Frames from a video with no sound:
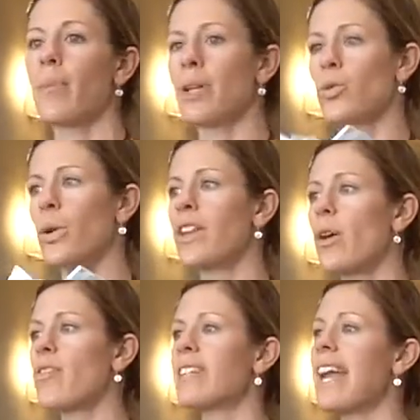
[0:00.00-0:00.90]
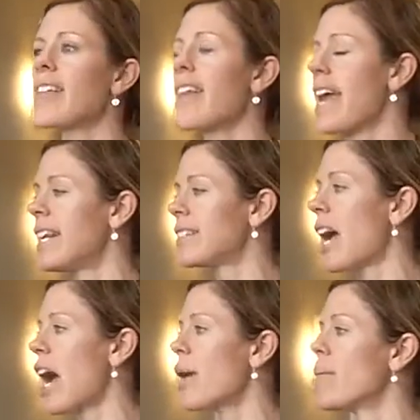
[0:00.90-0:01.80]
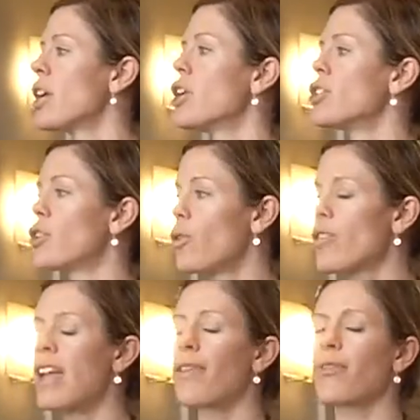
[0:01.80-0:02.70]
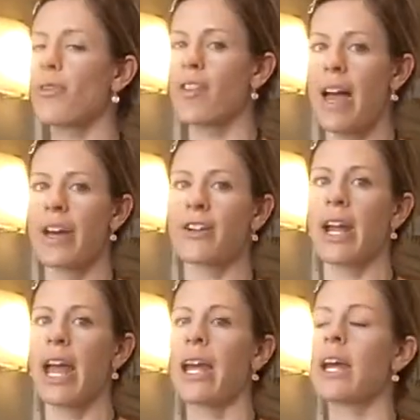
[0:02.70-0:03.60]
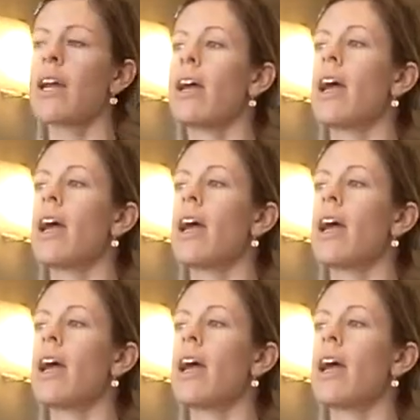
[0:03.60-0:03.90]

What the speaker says: Between those days, anytime, Tuesday through Saturday,